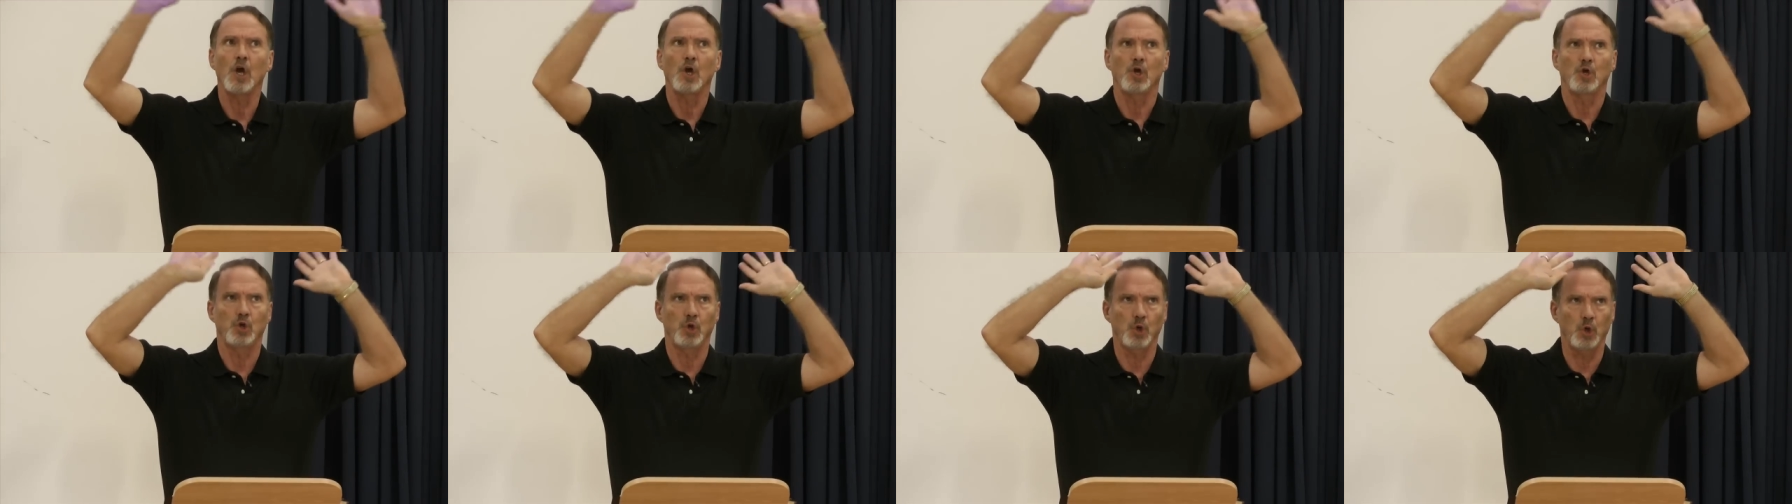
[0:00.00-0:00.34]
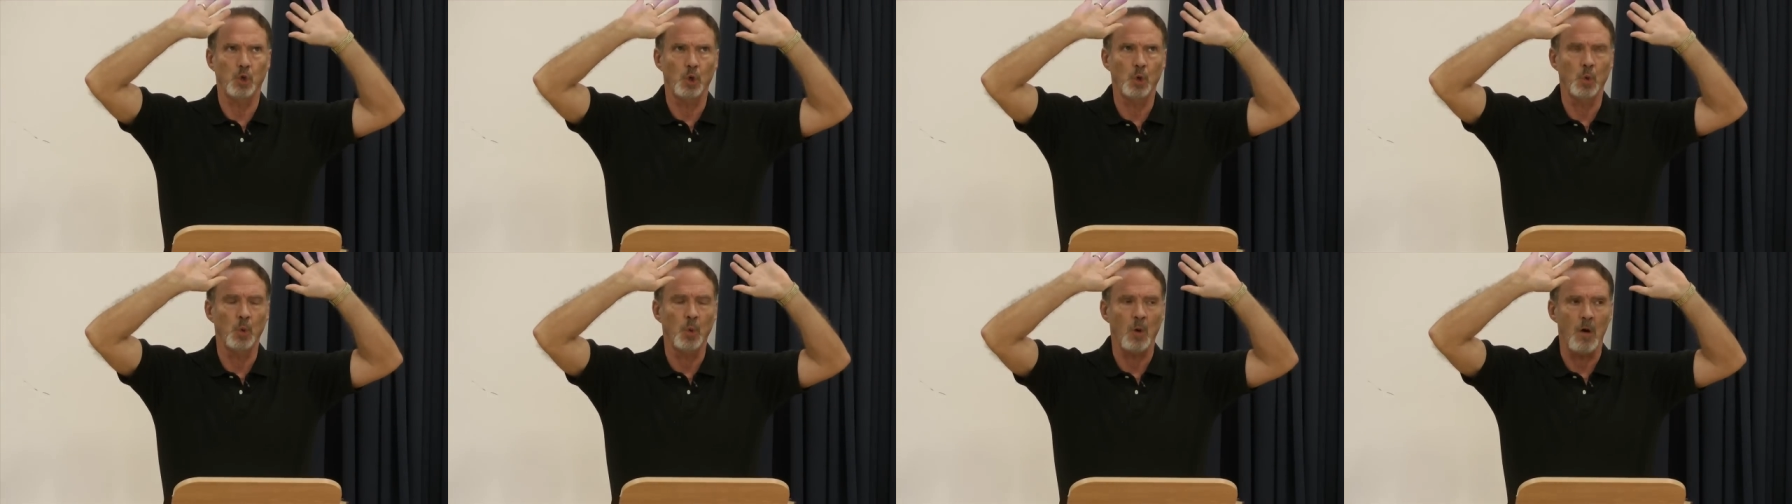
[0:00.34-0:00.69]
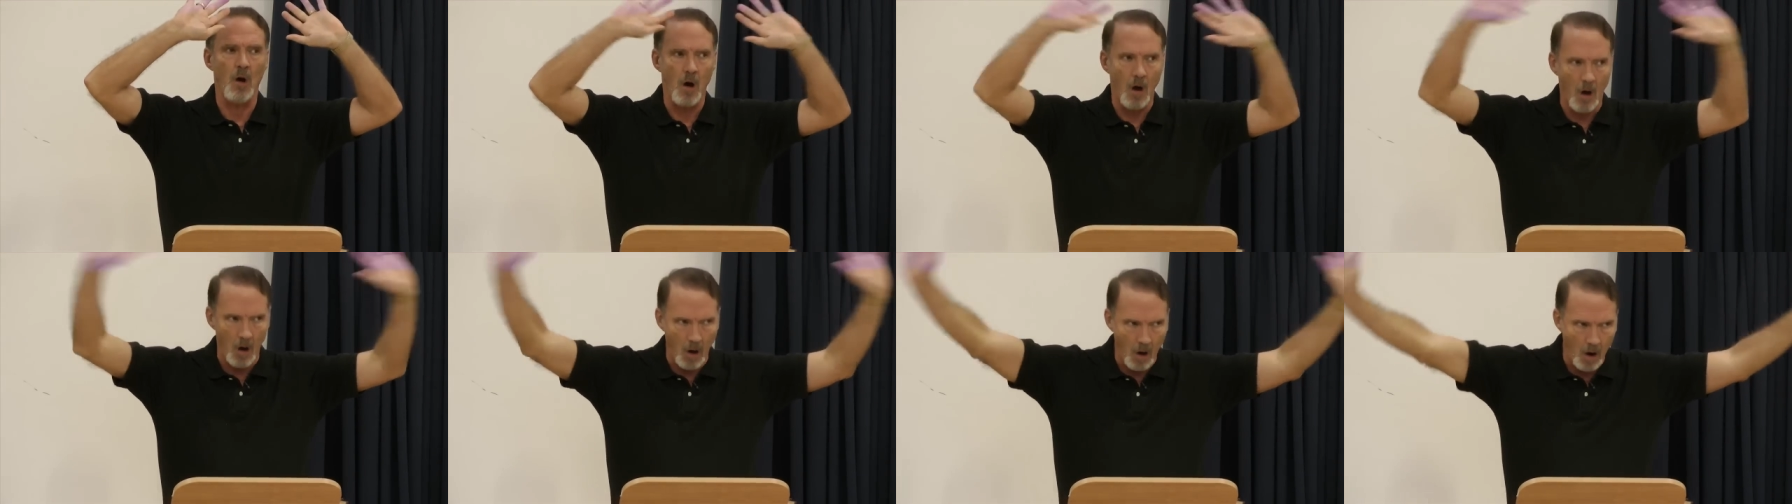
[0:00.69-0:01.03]
you
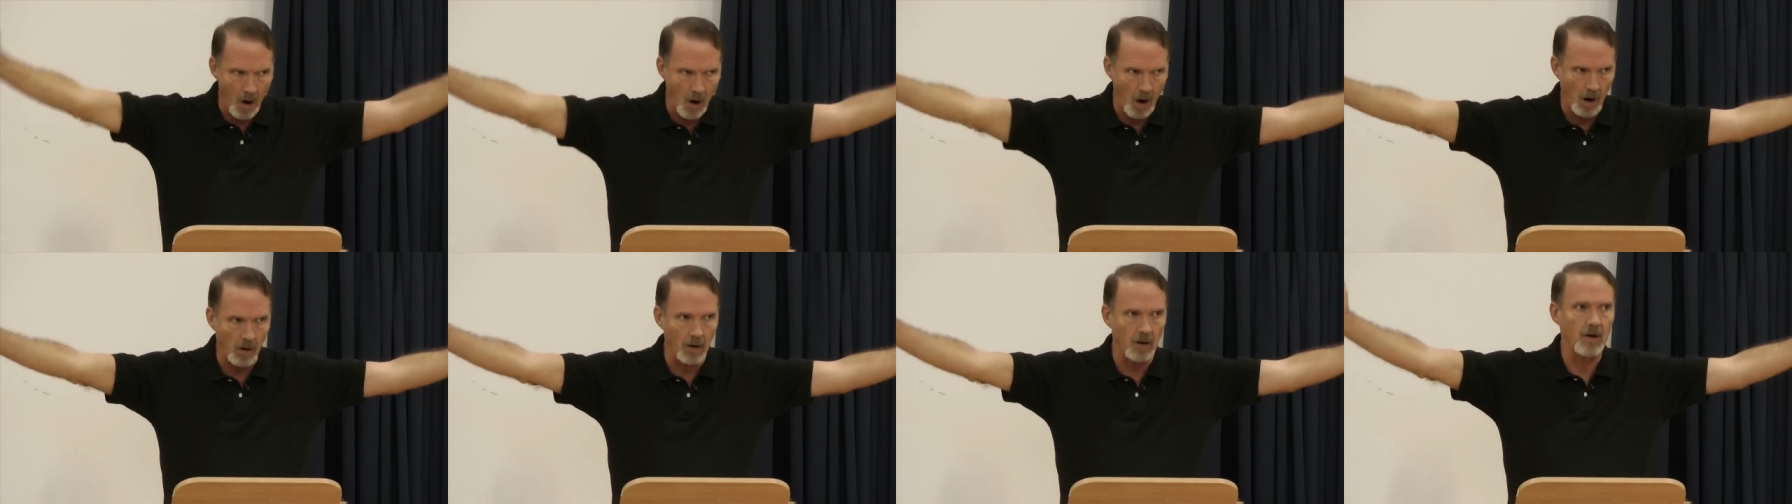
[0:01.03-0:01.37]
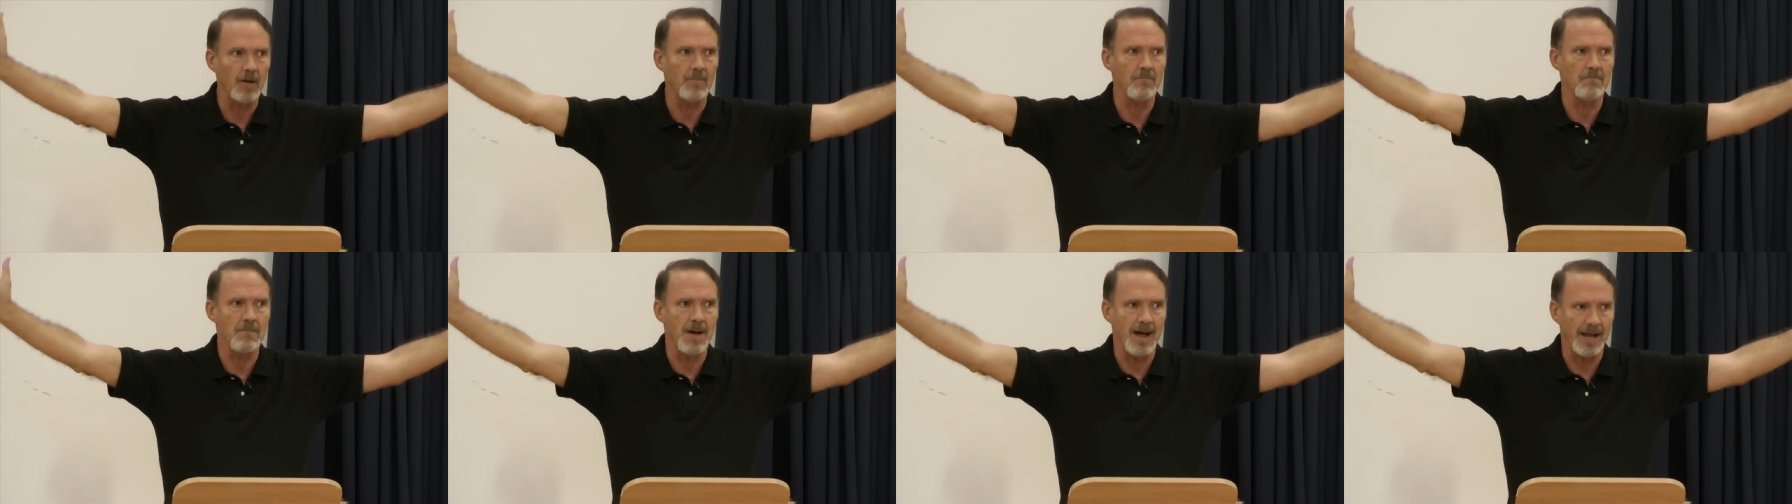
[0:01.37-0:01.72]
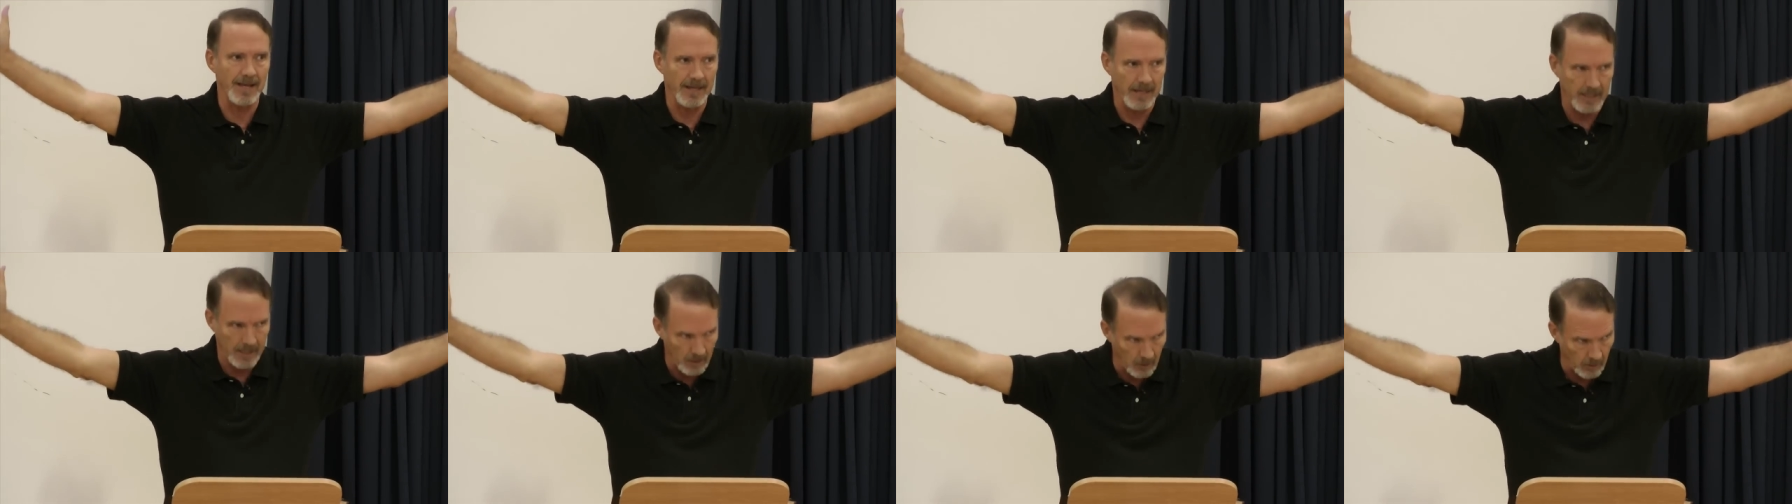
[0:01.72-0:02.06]
are
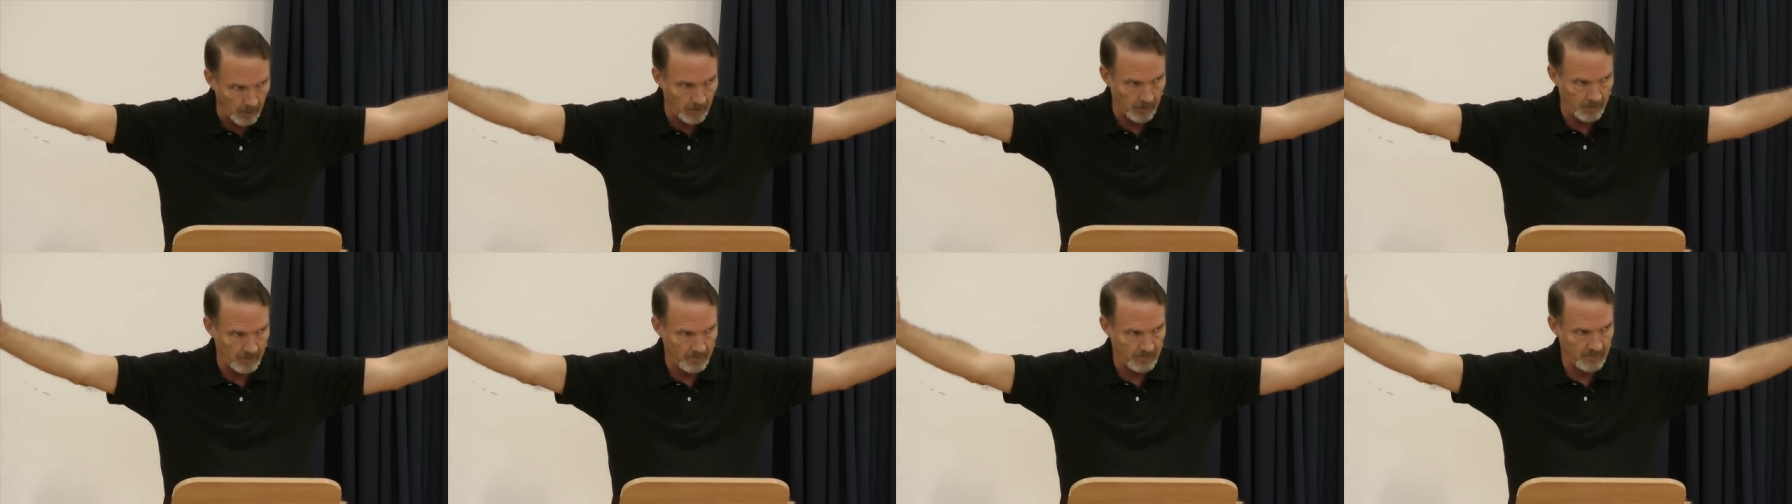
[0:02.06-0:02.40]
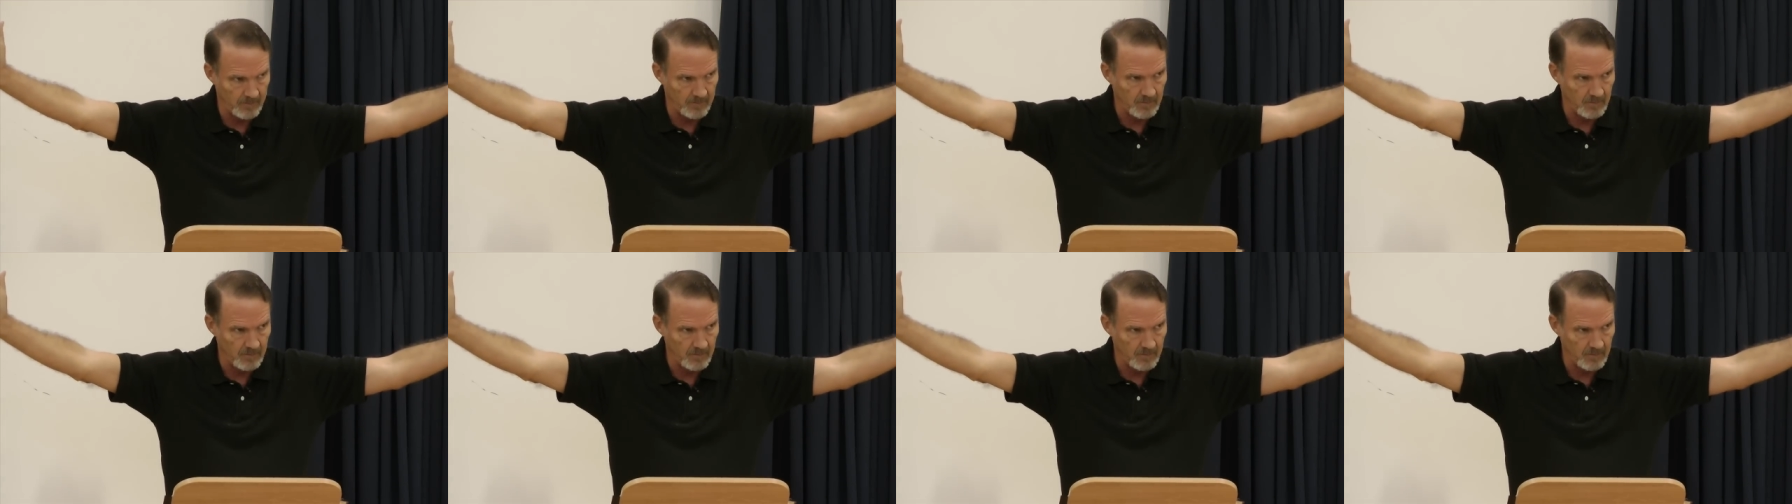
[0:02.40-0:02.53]
my healer.